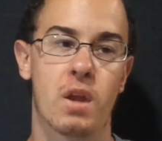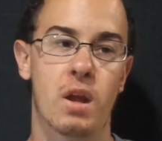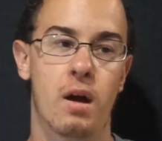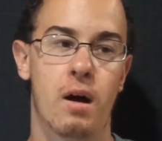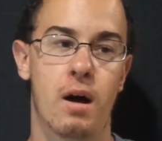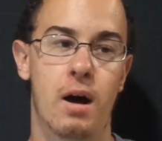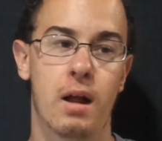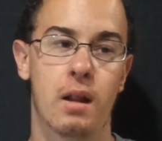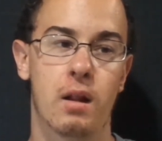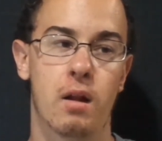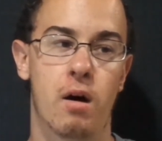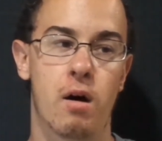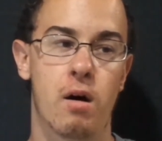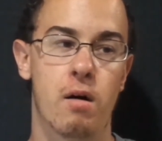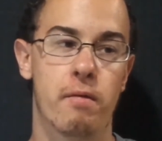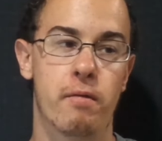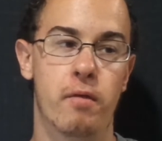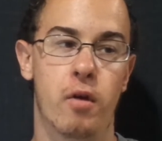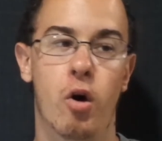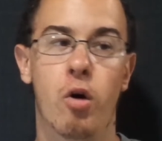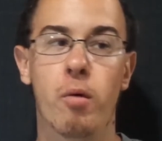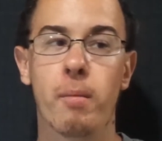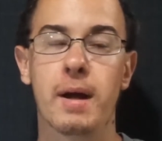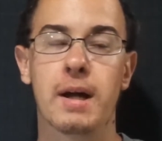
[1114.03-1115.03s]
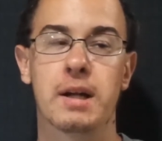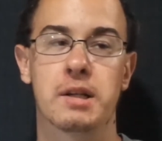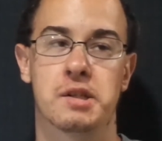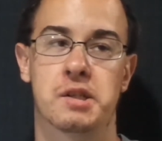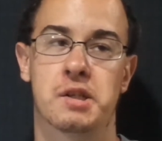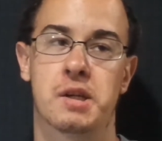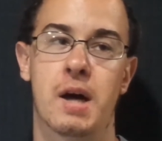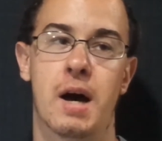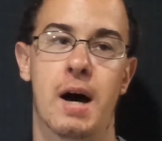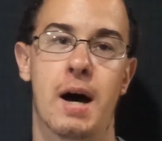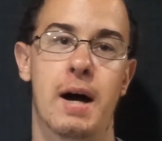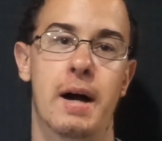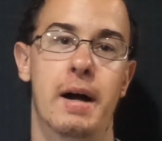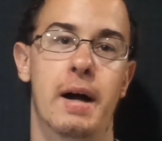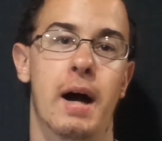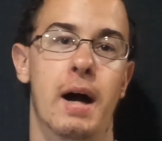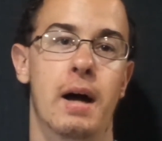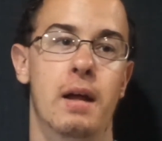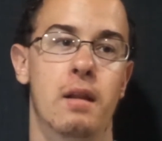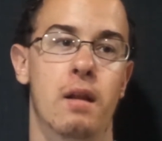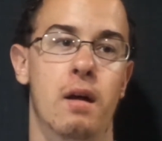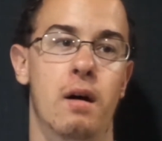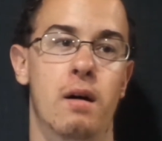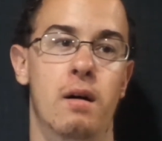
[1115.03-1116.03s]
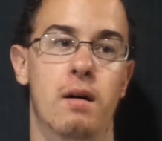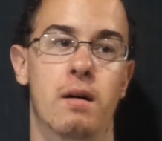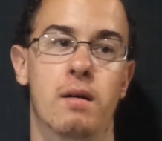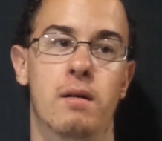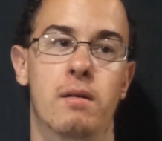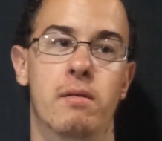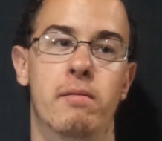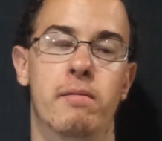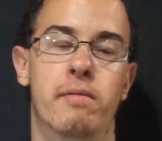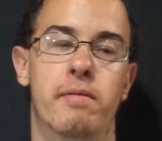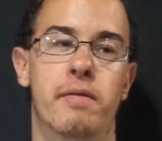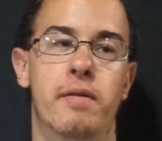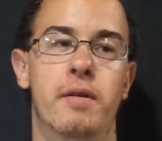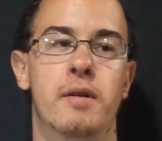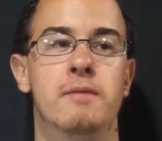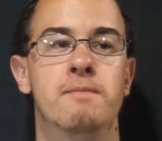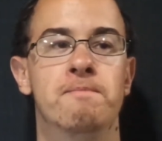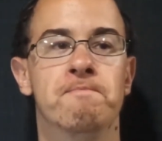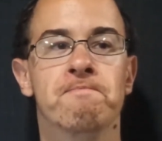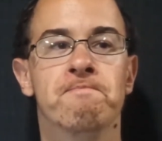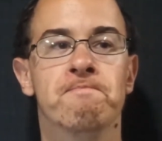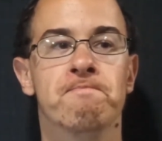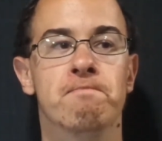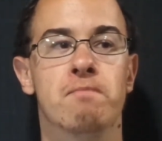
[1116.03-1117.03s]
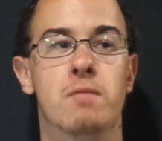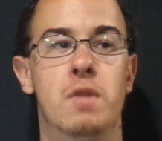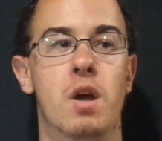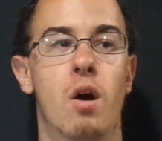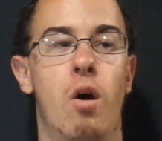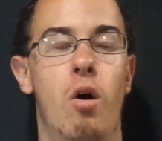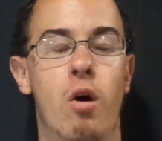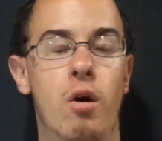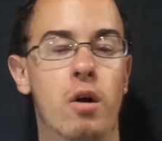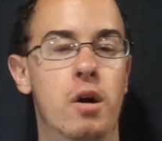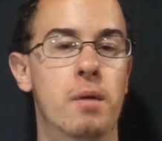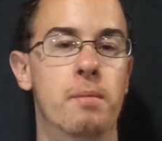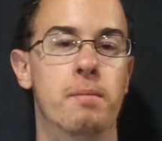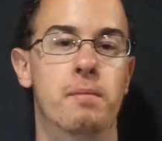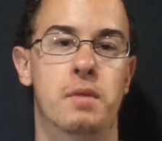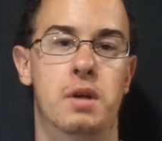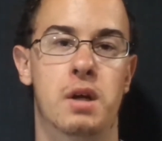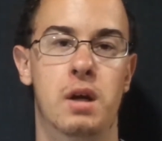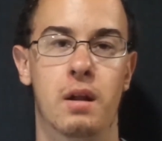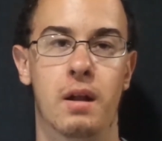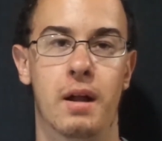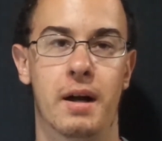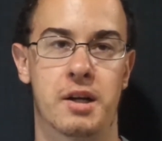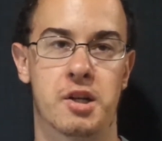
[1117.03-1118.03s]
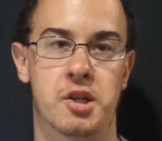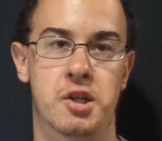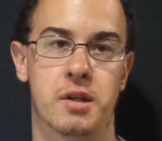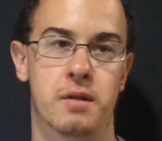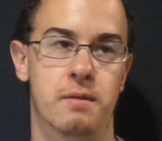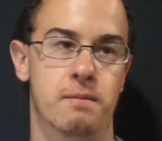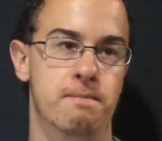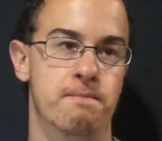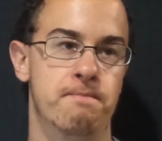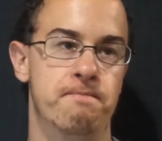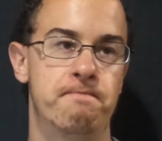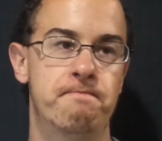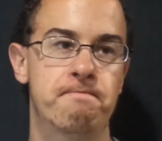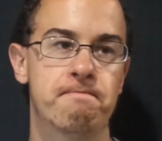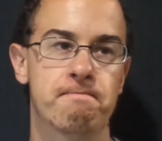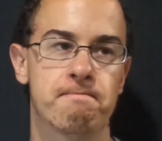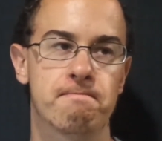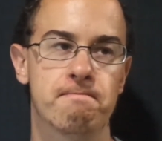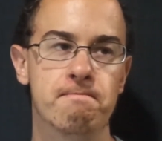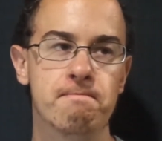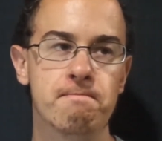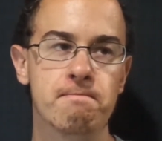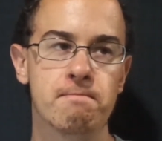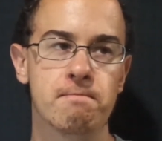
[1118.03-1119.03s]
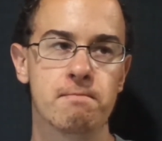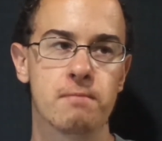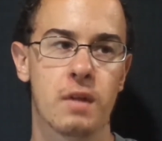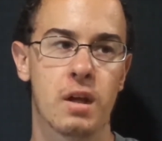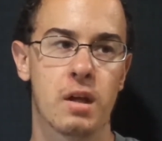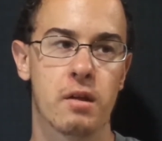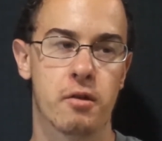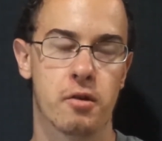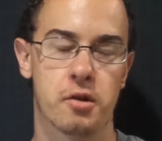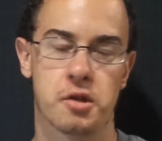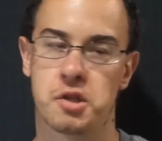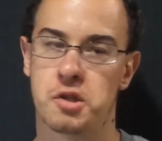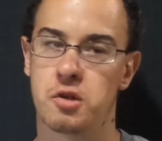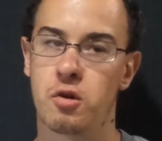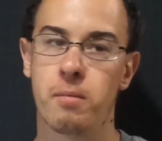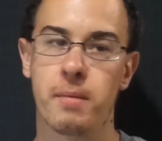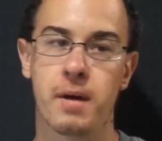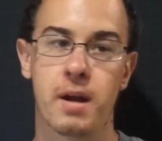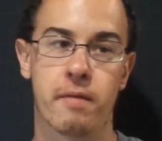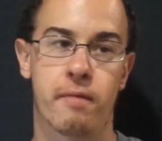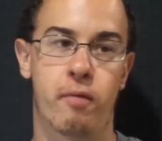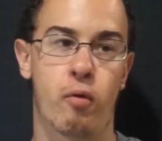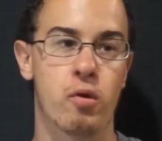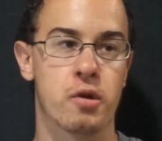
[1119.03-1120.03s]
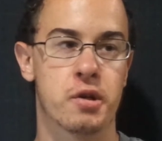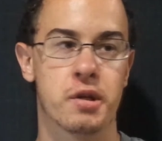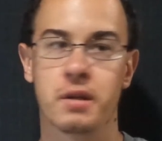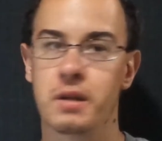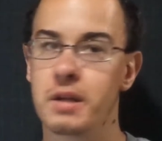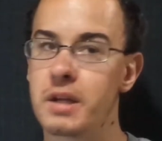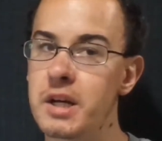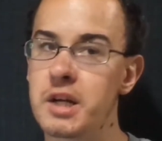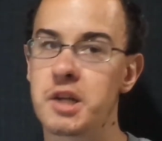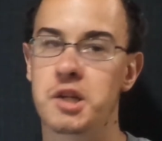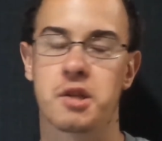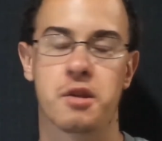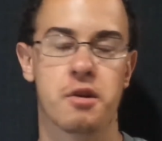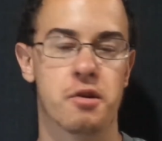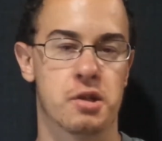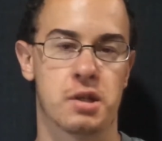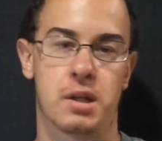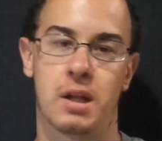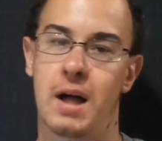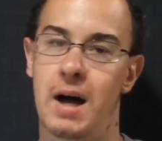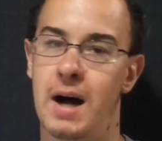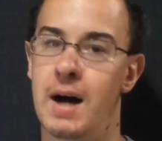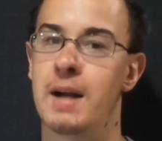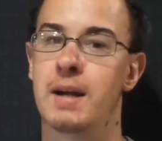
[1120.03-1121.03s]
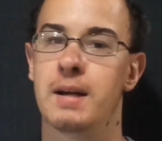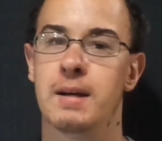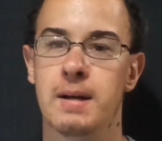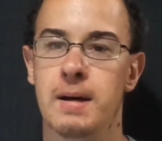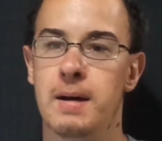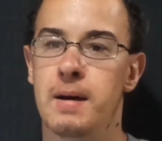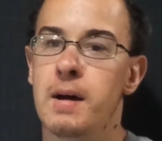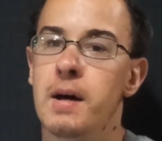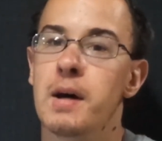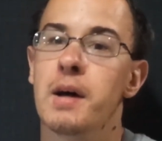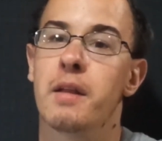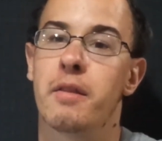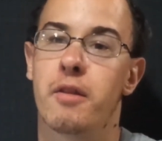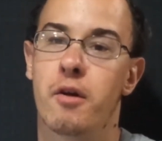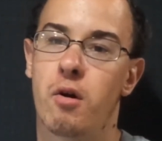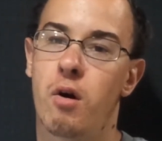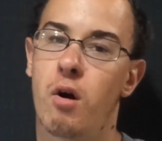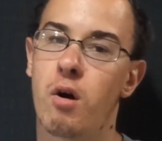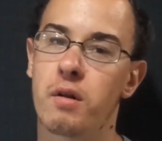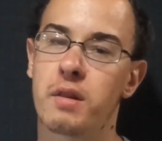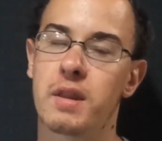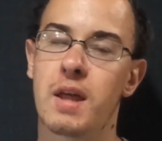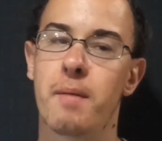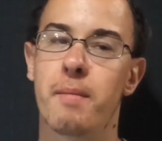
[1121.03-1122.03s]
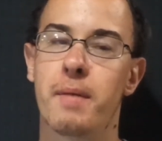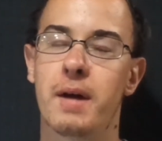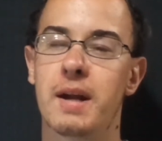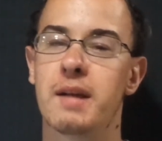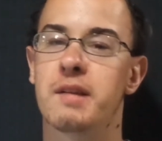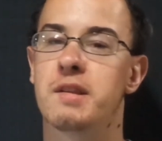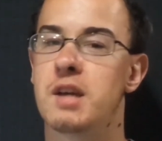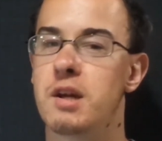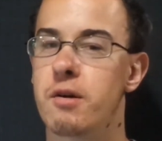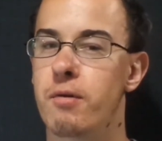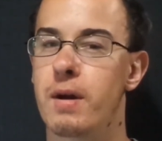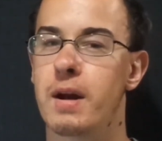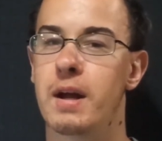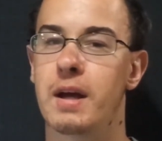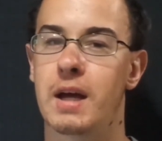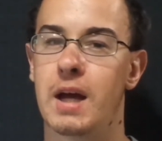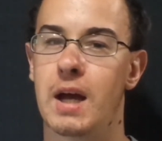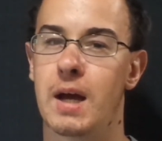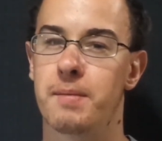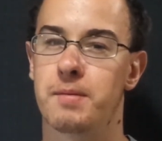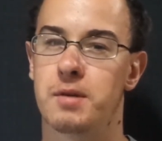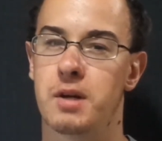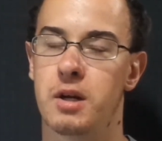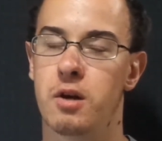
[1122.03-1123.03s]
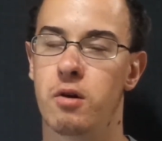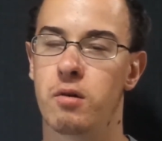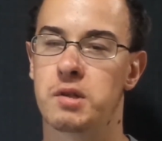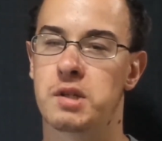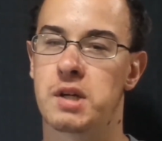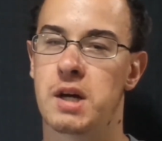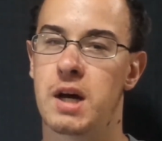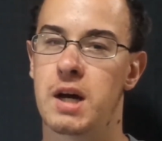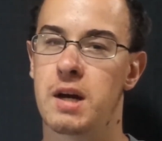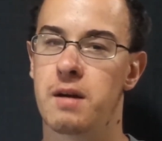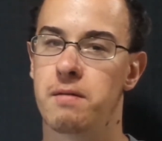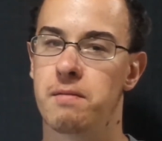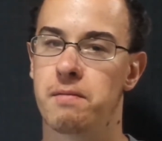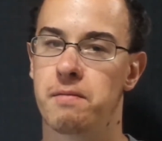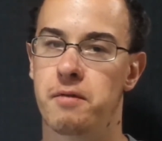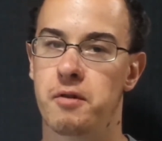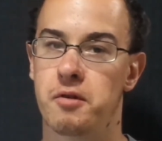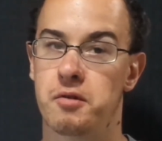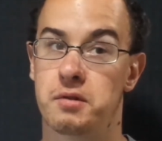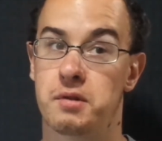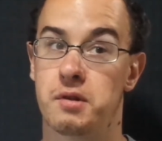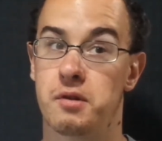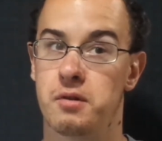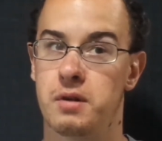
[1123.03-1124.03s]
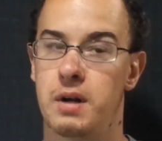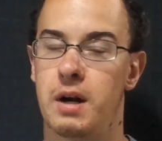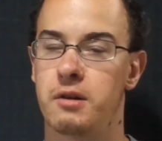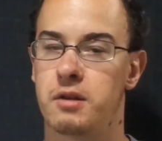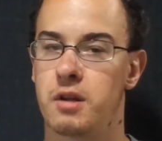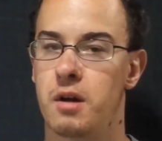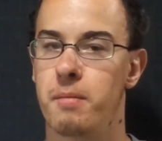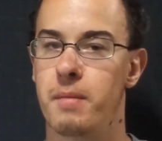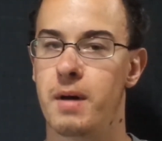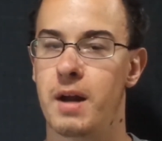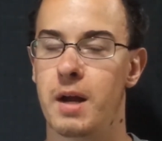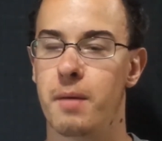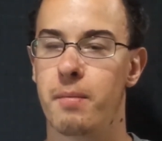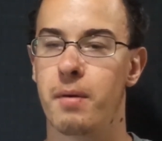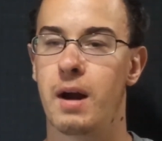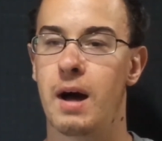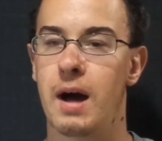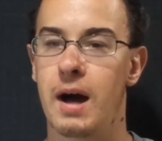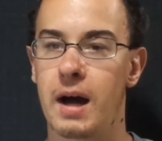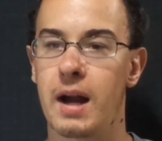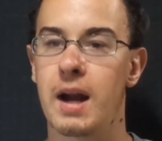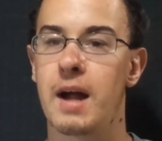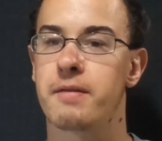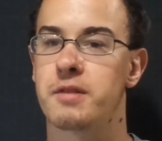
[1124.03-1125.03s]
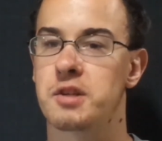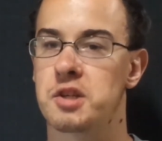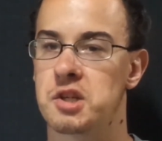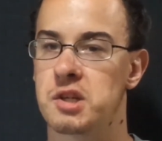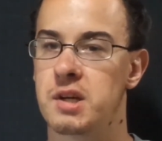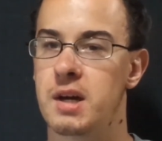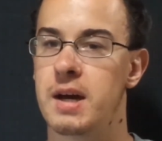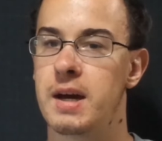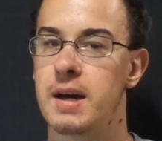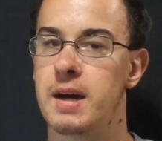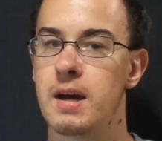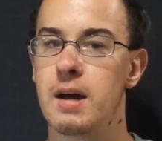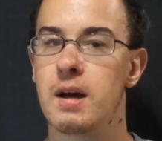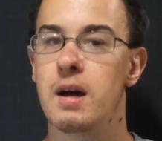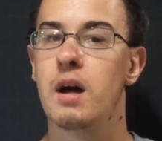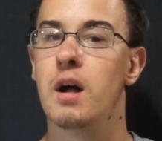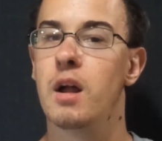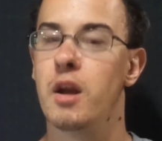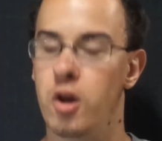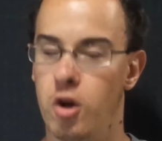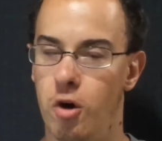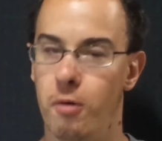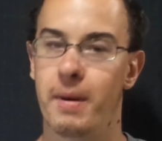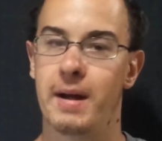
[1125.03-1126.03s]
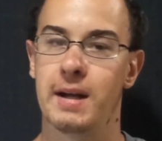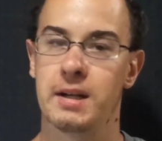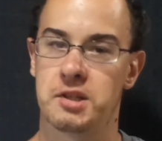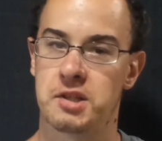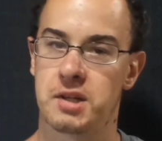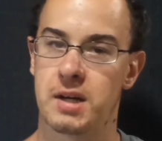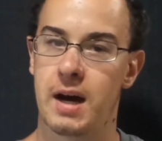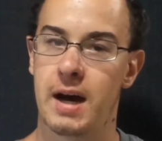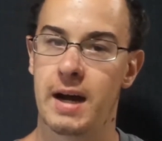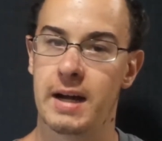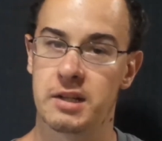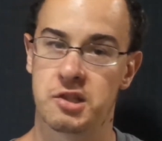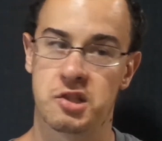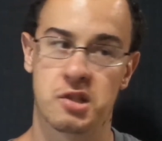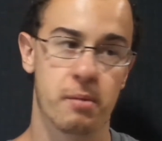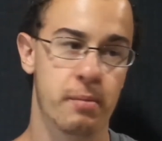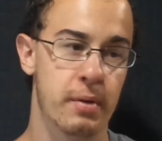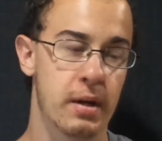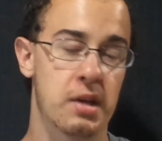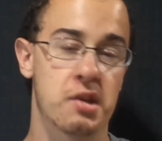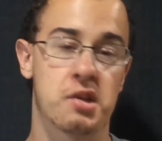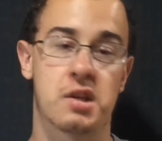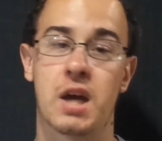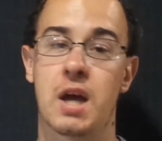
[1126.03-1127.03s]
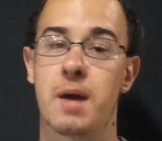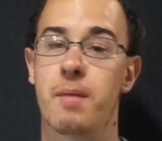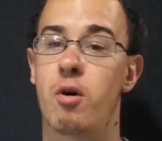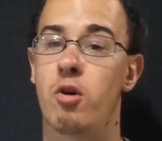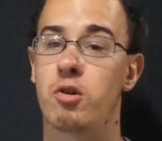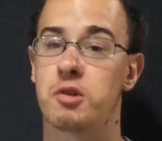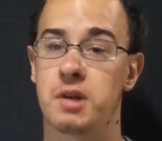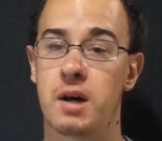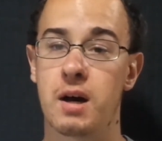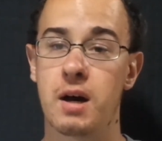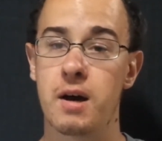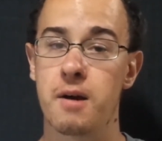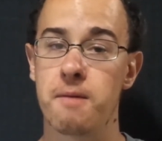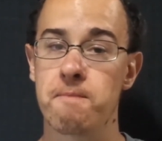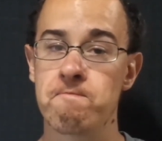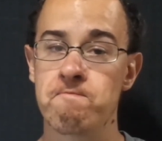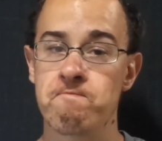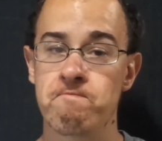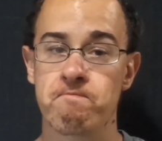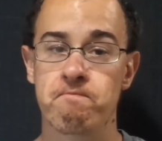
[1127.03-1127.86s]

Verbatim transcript: I love No Man's Sky. I love the Arkham Collection. There's so many. Force Unleashed, there's a lot. There aren't that many T-rated games. I know it's kind of, there, there are not that many, but I'm going to have to say No Man's Sky. It's the biggest game of all time.